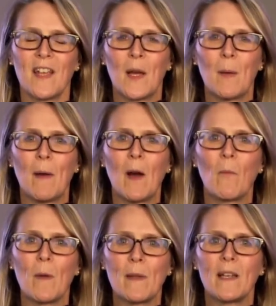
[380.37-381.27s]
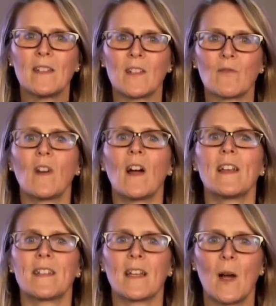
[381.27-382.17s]
about women leaders
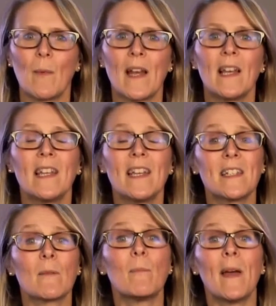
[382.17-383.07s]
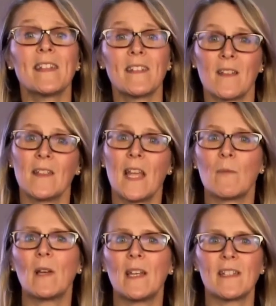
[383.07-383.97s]
rising up and leading better than they were
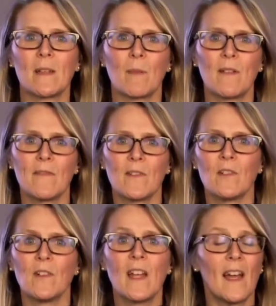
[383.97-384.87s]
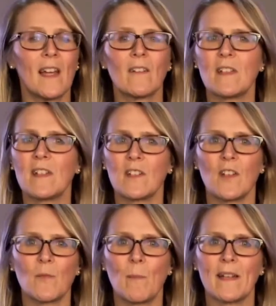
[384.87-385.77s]
leading before, and now
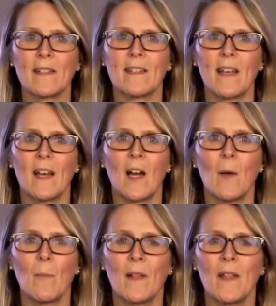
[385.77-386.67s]
research backs that up.